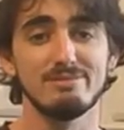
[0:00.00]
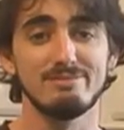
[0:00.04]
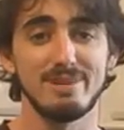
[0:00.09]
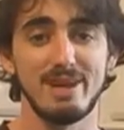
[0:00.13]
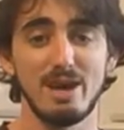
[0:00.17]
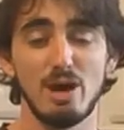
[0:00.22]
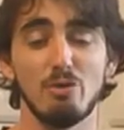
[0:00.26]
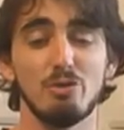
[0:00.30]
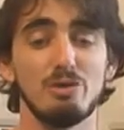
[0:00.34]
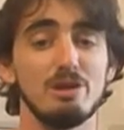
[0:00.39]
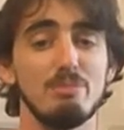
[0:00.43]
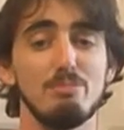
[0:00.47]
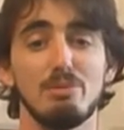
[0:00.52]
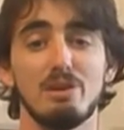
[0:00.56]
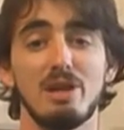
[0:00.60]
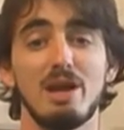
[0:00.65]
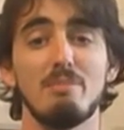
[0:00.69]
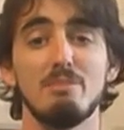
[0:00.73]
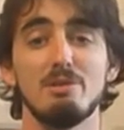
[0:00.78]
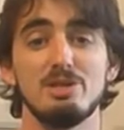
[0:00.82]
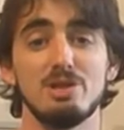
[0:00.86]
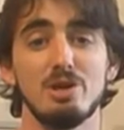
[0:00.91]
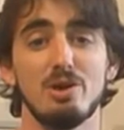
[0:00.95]
healthy
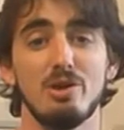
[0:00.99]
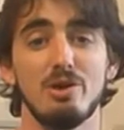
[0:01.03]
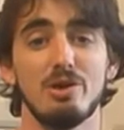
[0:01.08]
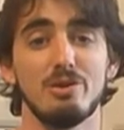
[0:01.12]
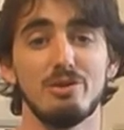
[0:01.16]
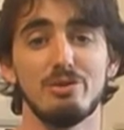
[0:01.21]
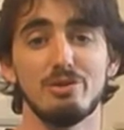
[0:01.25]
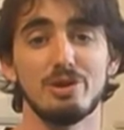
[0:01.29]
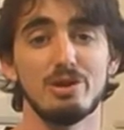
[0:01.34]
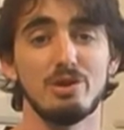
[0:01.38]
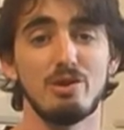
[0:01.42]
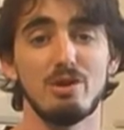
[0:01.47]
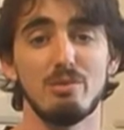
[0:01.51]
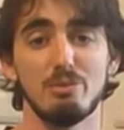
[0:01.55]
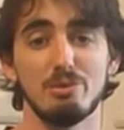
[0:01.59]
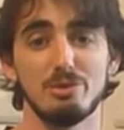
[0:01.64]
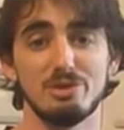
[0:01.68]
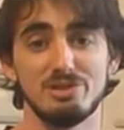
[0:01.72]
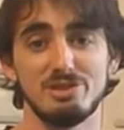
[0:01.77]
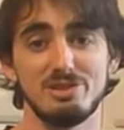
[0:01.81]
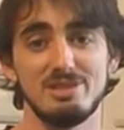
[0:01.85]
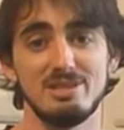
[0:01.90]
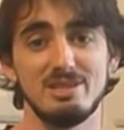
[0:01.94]
plant material that you're able
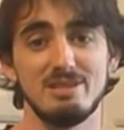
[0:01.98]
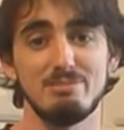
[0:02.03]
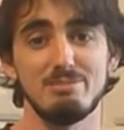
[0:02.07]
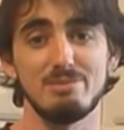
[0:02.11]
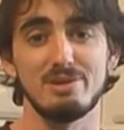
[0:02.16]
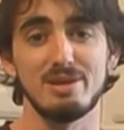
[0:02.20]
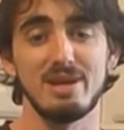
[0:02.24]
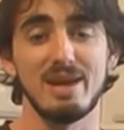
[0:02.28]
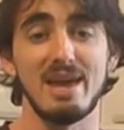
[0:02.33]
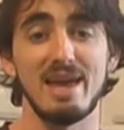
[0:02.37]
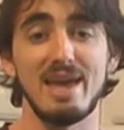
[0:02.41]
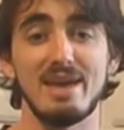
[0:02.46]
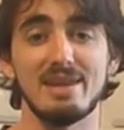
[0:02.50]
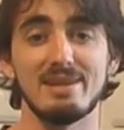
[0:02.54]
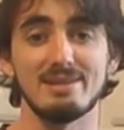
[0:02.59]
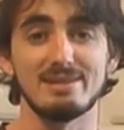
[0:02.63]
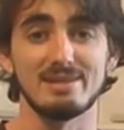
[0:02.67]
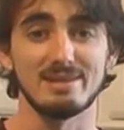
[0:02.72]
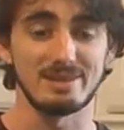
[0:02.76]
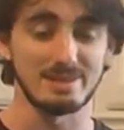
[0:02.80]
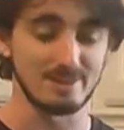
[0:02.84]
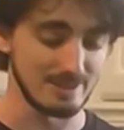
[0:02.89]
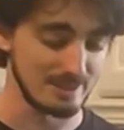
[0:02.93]
to steep and
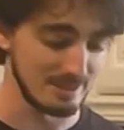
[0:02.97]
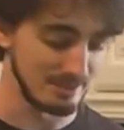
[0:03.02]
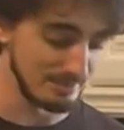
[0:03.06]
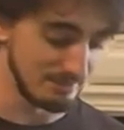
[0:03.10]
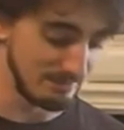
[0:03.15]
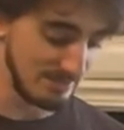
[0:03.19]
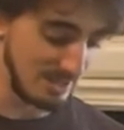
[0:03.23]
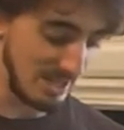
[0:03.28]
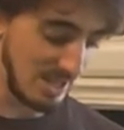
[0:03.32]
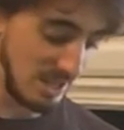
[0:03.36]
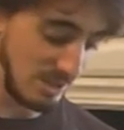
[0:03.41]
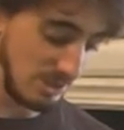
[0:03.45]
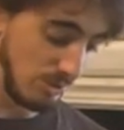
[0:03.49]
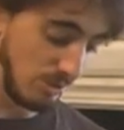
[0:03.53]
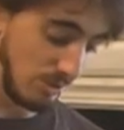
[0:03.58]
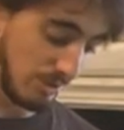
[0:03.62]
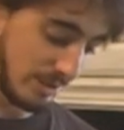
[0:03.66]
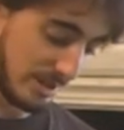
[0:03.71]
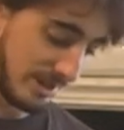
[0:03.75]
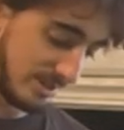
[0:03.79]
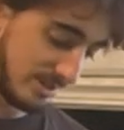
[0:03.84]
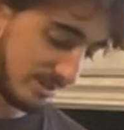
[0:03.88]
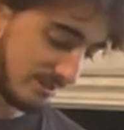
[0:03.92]

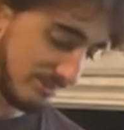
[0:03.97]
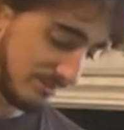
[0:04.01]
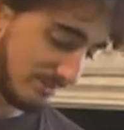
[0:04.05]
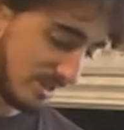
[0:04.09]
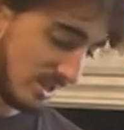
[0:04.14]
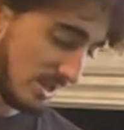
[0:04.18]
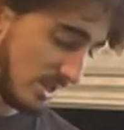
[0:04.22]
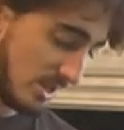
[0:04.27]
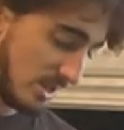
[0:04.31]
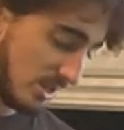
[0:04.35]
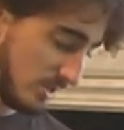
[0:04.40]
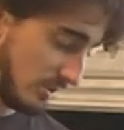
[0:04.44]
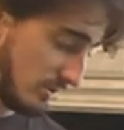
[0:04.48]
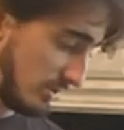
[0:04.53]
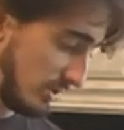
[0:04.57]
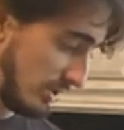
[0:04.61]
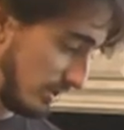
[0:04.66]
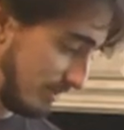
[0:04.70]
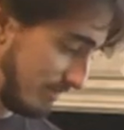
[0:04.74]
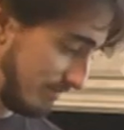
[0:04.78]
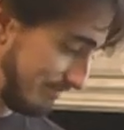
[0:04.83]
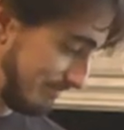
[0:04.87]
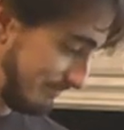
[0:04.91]
utilize.
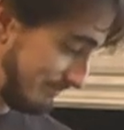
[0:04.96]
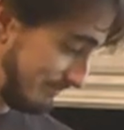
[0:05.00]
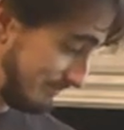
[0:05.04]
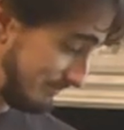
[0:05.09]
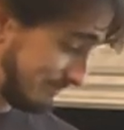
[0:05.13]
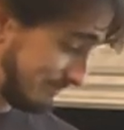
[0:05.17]
So